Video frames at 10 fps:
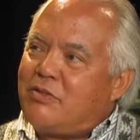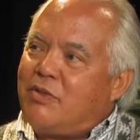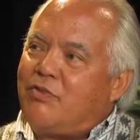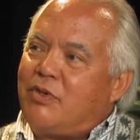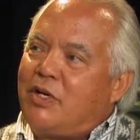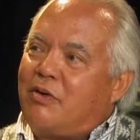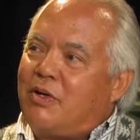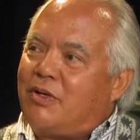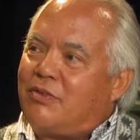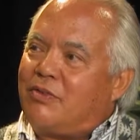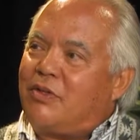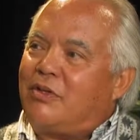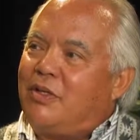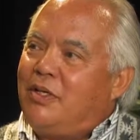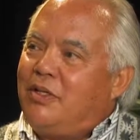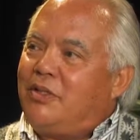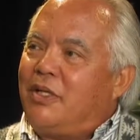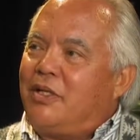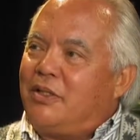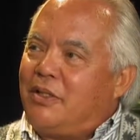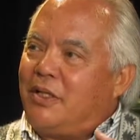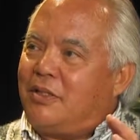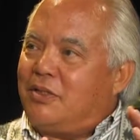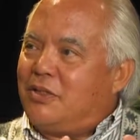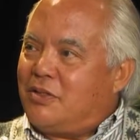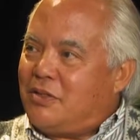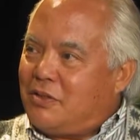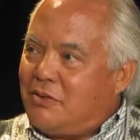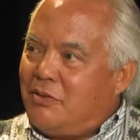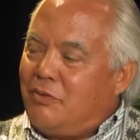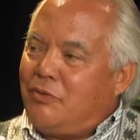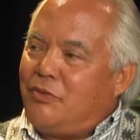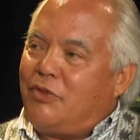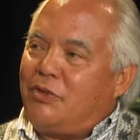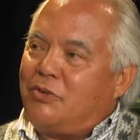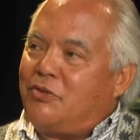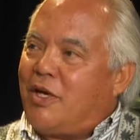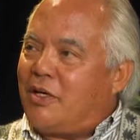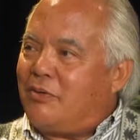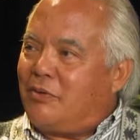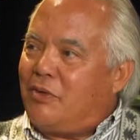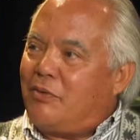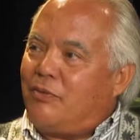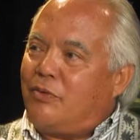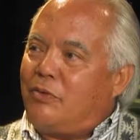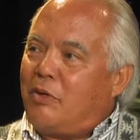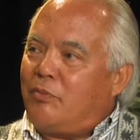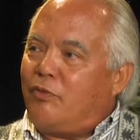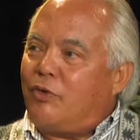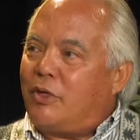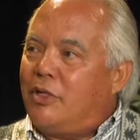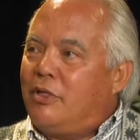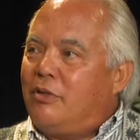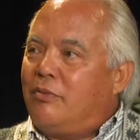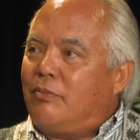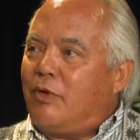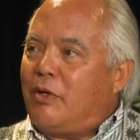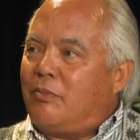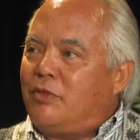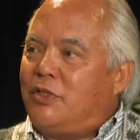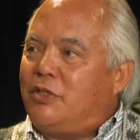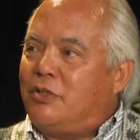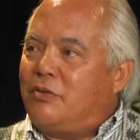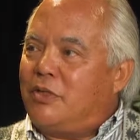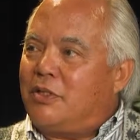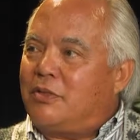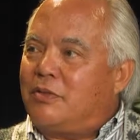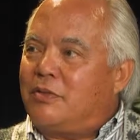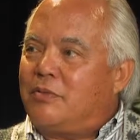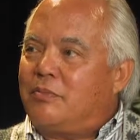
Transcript: of different areas, and not just the single track, for teaching credentials.